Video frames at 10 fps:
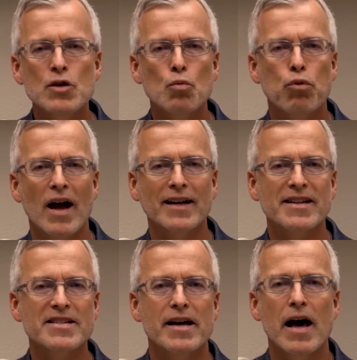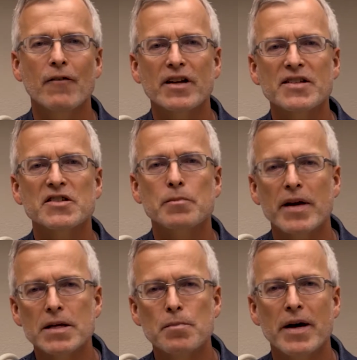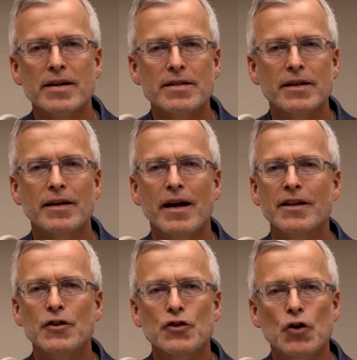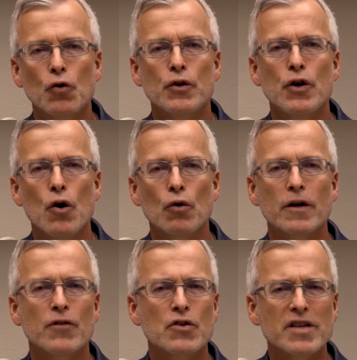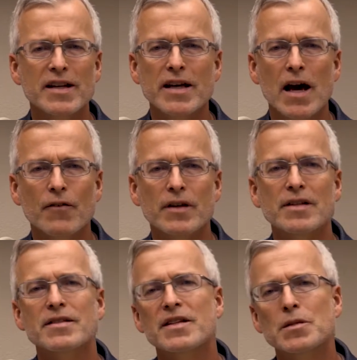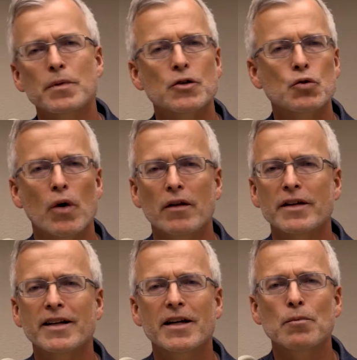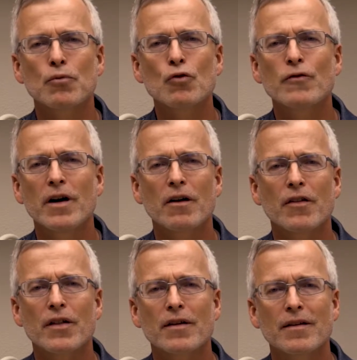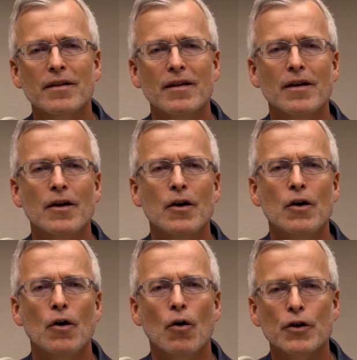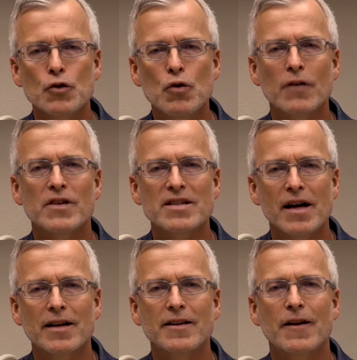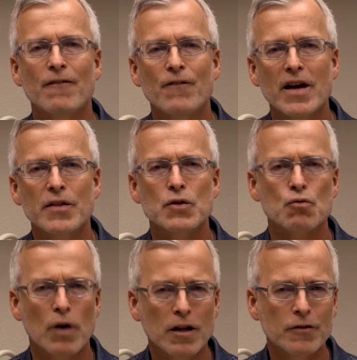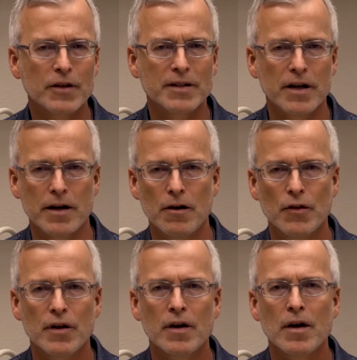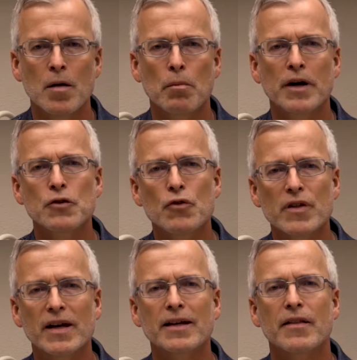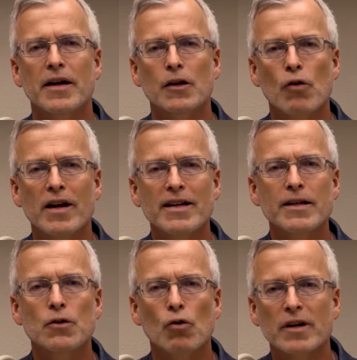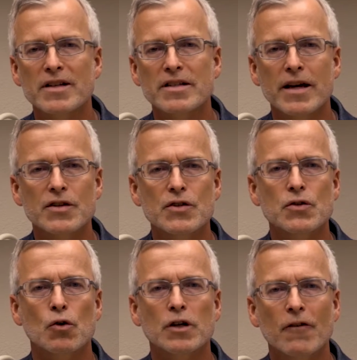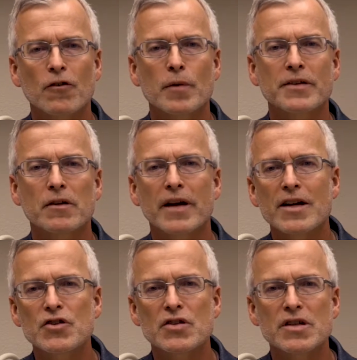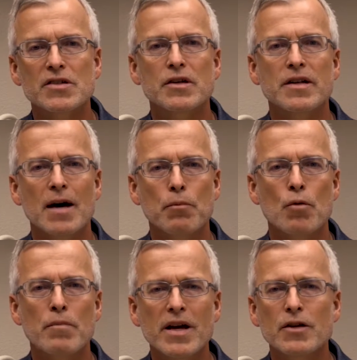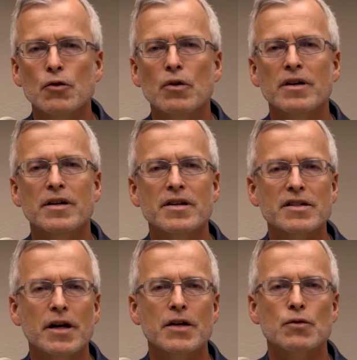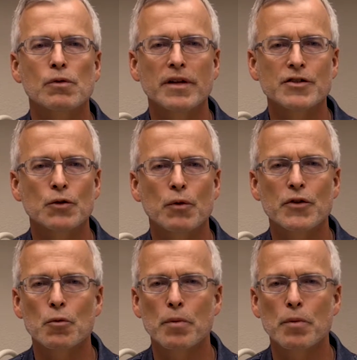you practice evidence-based medicine and you don't know if there's any evidence that spirituality can improve health. Or you have decided that faith is relevant to health, but you think that accrediting organizations or governmental agencies did not permit you to discuss religion with your